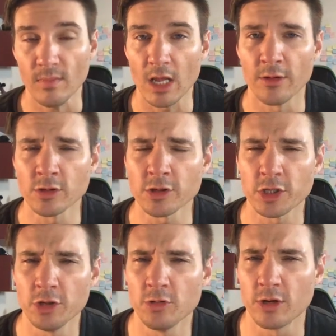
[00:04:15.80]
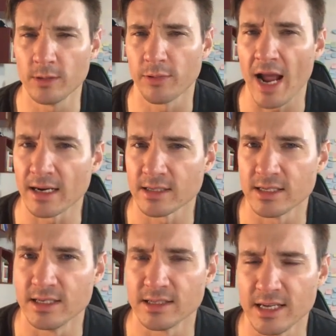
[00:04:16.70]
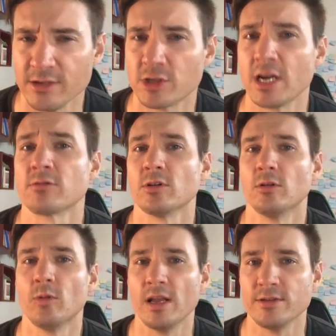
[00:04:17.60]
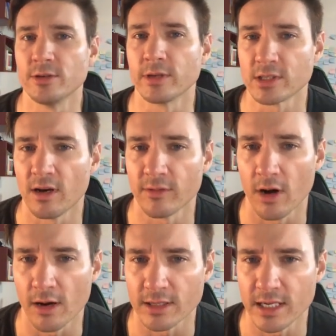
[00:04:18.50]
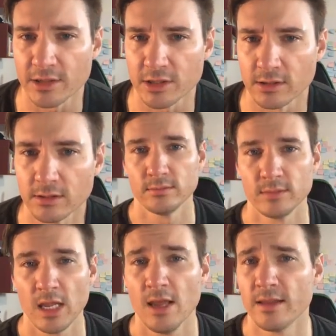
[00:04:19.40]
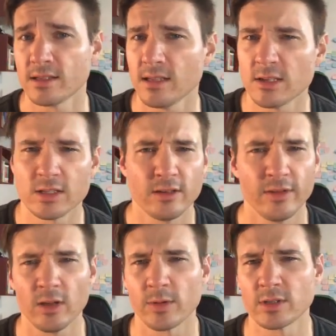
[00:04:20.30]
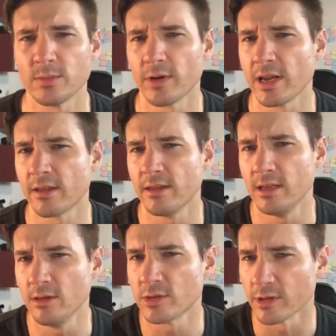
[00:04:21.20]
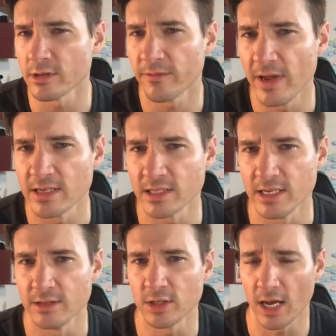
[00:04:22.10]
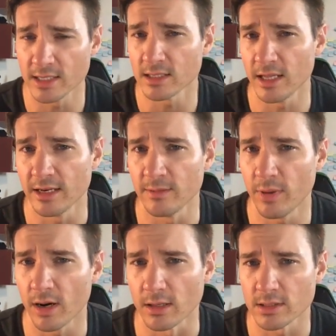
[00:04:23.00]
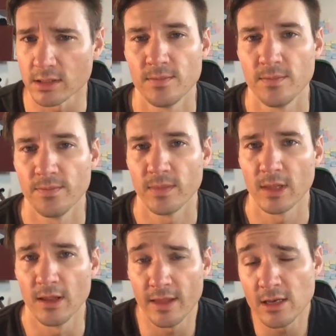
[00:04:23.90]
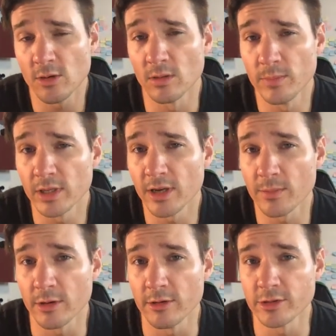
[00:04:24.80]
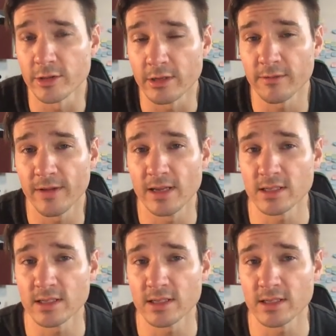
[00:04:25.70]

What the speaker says: Those are two good practices in general when doing software architecture. This allows the developer to break the user interface into isolated parts. Then you can build up your user interface